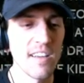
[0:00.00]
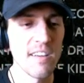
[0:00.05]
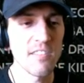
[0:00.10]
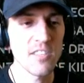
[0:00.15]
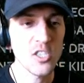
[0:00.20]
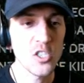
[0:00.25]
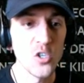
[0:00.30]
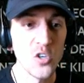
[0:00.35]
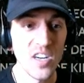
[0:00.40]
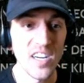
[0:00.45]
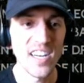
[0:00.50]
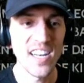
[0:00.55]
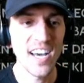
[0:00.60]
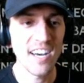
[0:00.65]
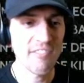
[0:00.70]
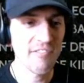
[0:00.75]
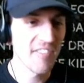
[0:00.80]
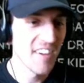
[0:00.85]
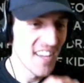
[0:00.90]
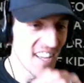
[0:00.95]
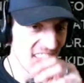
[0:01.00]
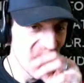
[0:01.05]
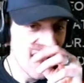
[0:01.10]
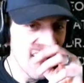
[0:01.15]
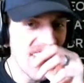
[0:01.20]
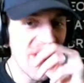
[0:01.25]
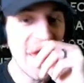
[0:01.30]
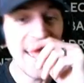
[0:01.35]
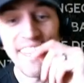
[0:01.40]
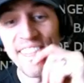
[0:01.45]
soon enough.
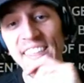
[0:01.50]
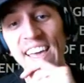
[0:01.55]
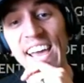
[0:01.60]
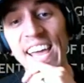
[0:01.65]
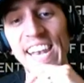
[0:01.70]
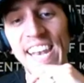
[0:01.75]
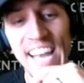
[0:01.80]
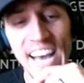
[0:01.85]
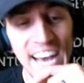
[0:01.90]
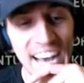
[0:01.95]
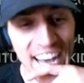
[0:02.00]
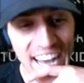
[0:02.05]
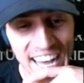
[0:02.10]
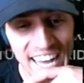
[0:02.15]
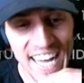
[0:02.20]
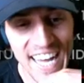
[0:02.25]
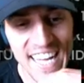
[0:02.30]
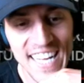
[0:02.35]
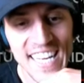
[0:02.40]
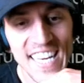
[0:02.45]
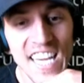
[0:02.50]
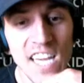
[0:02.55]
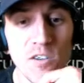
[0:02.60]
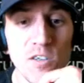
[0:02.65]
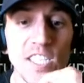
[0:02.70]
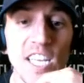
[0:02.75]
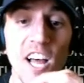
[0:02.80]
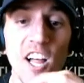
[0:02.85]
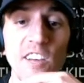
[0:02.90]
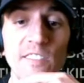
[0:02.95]
And then uh, he
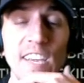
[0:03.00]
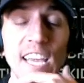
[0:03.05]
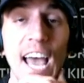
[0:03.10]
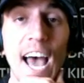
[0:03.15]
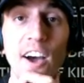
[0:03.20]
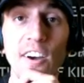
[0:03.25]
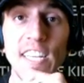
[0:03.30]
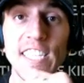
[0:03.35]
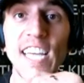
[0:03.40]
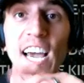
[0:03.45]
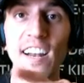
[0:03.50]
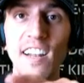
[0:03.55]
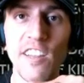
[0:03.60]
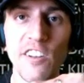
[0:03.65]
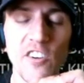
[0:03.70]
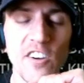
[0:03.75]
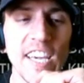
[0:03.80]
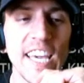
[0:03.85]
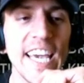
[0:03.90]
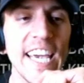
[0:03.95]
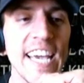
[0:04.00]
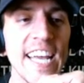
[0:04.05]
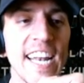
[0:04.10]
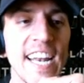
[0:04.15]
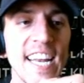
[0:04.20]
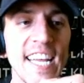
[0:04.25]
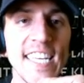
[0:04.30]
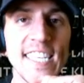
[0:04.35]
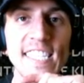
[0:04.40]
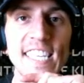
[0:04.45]
was telling me how he's got a little kid,
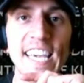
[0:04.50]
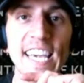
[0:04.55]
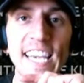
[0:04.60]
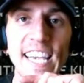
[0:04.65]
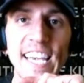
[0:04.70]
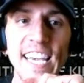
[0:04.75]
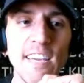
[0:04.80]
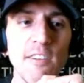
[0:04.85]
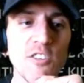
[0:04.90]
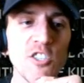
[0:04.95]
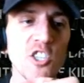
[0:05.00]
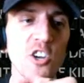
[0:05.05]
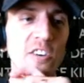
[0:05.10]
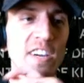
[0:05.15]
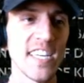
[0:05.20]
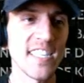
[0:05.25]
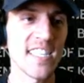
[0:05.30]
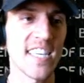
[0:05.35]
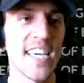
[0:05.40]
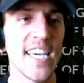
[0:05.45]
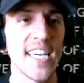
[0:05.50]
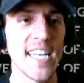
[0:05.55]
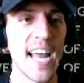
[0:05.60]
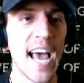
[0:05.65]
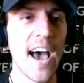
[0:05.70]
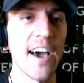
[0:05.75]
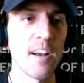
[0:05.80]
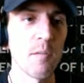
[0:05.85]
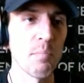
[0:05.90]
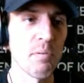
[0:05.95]
and his kid, he was showing his kid
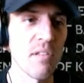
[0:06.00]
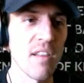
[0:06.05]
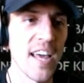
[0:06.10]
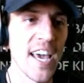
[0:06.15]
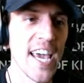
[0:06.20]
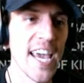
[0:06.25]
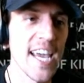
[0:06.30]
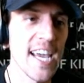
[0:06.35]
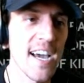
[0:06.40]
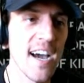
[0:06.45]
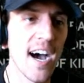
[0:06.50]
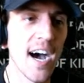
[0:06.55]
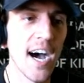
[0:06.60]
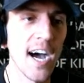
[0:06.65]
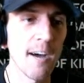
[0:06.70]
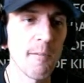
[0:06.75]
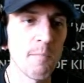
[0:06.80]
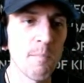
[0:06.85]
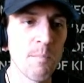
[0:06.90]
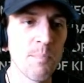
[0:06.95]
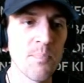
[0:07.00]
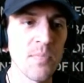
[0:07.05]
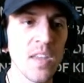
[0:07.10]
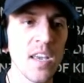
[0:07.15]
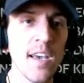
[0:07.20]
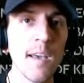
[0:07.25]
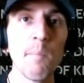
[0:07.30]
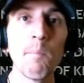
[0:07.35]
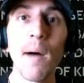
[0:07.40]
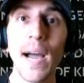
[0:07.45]
how to play um,
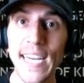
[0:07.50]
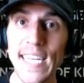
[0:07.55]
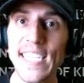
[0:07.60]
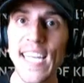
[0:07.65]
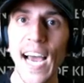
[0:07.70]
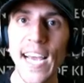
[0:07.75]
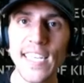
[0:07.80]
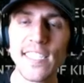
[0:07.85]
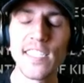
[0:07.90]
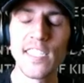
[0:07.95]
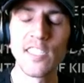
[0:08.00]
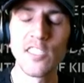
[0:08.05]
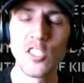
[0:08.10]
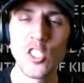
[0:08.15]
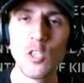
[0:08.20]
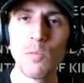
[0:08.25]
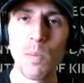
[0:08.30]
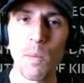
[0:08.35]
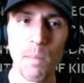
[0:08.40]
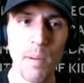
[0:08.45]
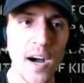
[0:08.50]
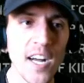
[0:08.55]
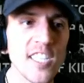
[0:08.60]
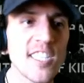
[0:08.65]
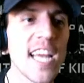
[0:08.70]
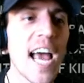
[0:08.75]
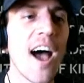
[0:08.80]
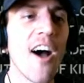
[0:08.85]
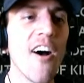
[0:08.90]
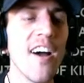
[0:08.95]
Mike Tyson's Super
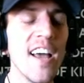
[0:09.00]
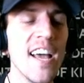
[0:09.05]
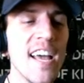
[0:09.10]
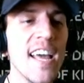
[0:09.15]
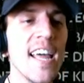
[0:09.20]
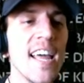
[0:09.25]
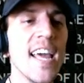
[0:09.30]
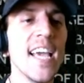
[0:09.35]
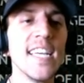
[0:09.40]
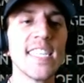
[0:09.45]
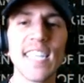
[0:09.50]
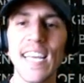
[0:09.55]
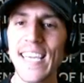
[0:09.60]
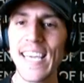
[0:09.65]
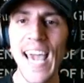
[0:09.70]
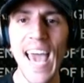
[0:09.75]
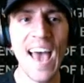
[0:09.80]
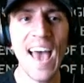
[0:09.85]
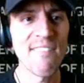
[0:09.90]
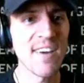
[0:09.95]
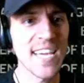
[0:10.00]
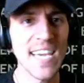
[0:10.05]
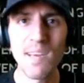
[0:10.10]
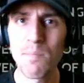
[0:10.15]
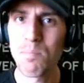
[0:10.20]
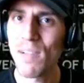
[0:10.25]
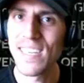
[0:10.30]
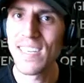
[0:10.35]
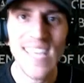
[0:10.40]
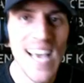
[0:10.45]
Punch-Out. He's like, yeah, my kid
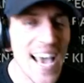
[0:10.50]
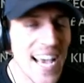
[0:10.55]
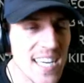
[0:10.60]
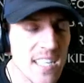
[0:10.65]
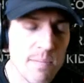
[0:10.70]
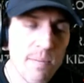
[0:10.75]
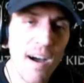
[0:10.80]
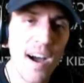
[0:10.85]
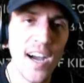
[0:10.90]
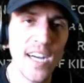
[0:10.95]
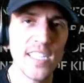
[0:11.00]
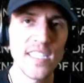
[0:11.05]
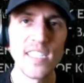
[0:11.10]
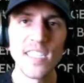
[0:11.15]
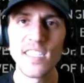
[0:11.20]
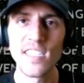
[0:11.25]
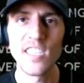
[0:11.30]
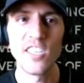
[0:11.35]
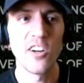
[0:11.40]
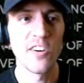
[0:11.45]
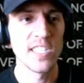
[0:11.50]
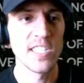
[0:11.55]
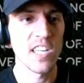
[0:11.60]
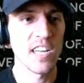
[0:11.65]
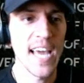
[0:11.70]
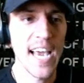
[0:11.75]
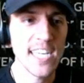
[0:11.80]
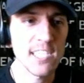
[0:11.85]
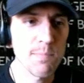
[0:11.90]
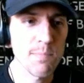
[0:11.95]
plays Xbox, and he's, you know, he's on
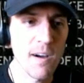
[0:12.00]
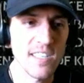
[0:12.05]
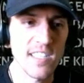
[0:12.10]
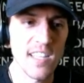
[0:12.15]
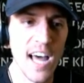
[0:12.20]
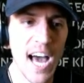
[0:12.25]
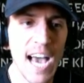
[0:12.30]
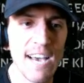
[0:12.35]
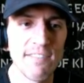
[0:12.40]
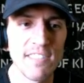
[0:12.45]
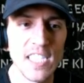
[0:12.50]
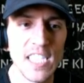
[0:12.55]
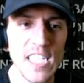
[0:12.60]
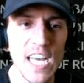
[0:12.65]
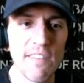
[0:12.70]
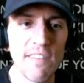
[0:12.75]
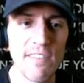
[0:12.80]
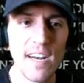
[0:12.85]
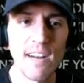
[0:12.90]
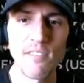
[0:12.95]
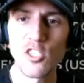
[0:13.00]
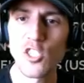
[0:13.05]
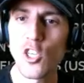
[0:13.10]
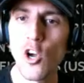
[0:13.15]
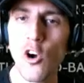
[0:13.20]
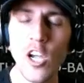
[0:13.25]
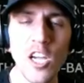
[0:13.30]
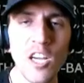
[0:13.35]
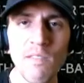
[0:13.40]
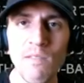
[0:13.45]
Xbox Live and stuff. And I was
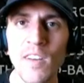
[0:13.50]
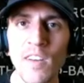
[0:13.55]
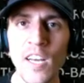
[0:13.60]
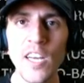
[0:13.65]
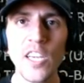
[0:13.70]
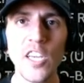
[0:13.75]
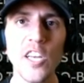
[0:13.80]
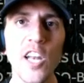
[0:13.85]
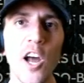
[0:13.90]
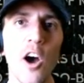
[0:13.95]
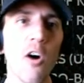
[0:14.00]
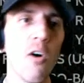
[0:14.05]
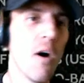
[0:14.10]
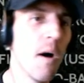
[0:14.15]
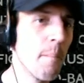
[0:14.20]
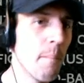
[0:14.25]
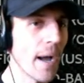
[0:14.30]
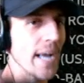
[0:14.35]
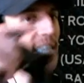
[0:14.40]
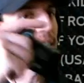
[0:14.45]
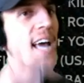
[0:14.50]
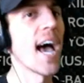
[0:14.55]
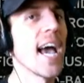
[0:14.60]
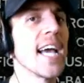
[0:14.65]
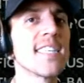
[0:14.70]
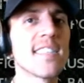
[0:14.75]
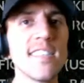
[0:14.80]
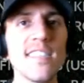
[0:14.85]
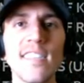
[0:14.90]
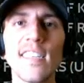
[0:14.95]
showing him, you know, Mike
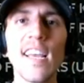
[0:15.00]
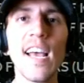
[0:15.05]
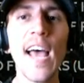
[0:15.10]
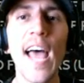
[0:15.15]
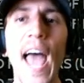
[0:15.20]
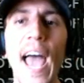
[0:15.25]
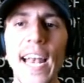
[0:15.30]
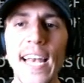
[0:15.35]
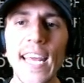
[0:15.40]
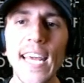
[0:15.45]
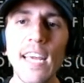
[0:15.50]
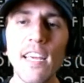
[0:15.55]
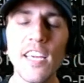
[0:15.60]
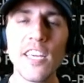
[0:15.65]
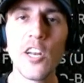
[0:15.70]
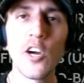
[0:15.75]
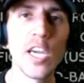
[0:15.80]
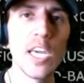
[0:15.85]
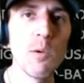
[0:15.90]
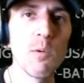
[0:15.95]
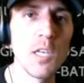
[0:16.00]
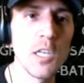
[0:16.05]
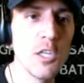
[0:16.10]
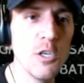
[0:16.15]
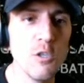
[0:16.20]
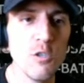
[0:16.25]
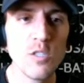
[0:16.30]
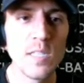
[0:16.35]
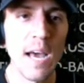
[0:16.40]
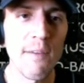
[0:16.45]
Tyson's, and he, you know, he would
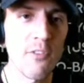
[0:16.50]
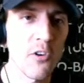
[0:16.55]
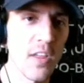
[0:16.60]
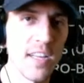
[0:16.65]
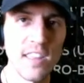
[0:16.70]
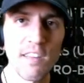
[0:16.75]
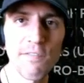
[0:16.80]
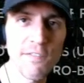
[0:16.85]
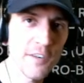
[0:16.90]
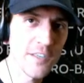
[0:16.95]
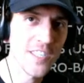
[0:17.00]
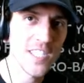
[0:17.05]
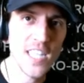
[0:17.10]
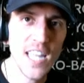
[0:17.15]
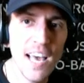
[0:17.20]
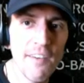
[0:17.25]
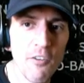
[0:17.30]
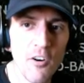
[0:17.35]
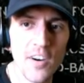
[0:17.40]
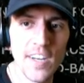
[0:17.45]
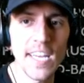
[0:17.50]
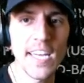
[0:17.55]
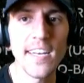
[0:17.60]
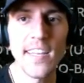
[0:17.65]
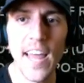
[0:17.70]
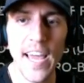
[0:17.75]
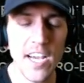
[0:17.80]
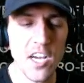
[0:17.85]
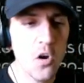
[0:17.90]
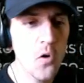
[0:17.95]
lose after like the first level, and he'd
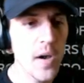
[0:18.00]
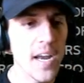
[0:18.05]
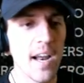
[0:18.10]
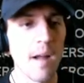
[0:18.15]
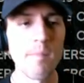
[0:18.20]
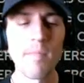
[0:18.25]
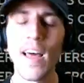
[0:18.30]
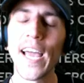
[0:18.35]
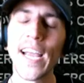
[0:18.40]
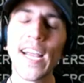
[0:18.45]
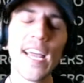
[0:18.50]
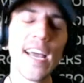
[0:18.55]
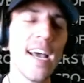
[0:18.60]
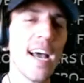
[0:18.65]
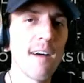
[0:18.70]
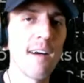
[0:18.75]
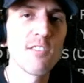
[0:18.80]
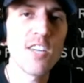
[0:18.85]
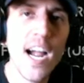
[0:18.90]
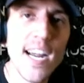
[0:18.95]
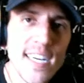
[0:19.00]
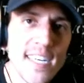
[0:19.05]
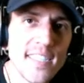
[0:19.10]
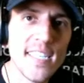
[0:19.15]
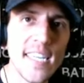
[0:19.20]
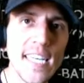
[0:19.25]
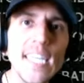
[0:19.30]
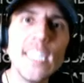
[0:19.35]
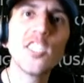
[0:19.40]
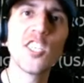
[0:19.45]
like quit it. I'm like, I'm trying to
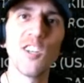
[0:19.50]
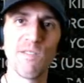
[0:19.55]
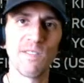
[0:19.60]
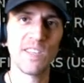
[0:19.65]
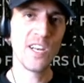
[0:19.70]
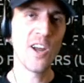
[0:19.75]
teach him, you know,